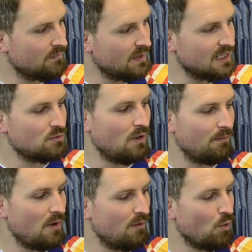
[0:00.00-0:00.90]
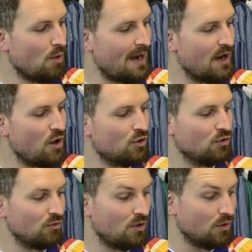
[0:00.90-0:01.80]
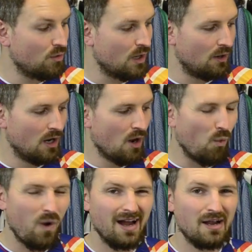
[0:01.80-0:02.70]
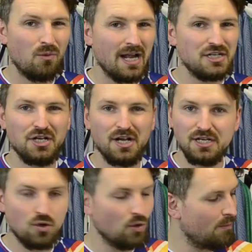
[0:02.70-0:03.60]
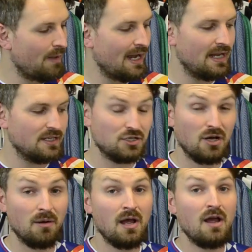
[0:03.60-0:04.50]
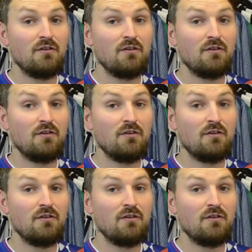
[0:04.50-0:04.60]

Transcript: this one, worn by Okoronkwo, white away shirt. You couldn't buy it in the shop.